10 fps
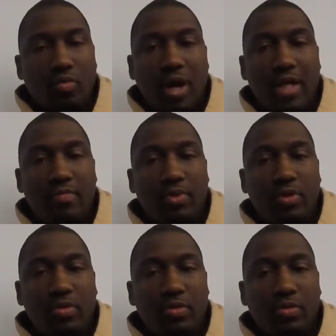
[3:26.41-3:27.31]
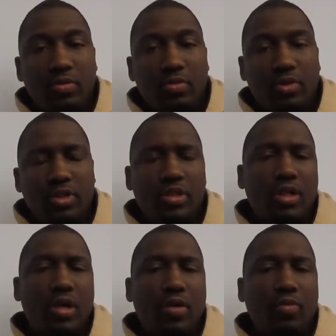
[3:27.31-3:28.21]
White and blue. This is a
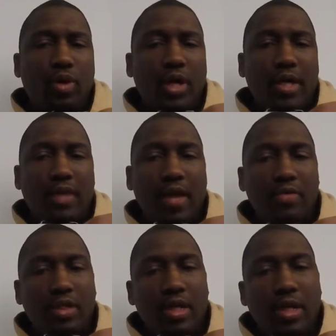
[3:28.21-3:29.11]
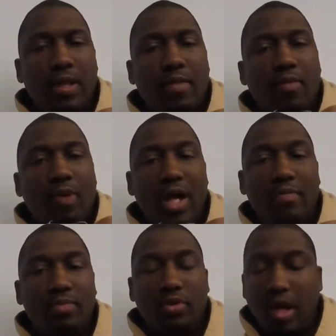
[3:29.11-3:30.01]
1/8 ounce. White
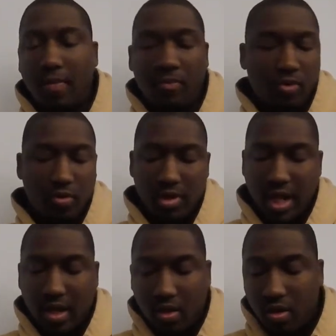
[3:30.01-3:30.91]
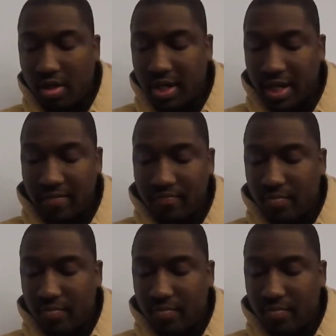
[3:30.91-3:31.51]
and blue, I'm throwing that all day.